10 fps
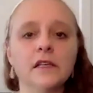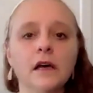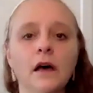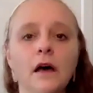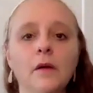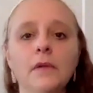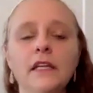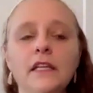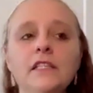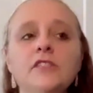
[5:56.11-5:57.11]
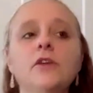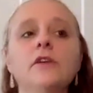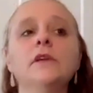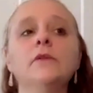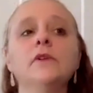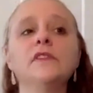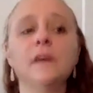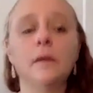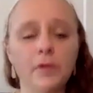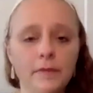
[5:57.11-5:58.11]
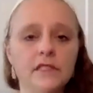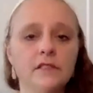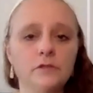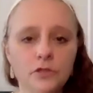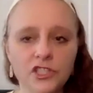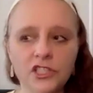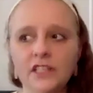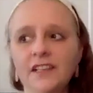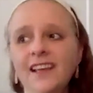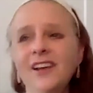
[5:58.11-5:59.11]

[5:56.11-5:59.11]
And he started me with supplements and nutrition and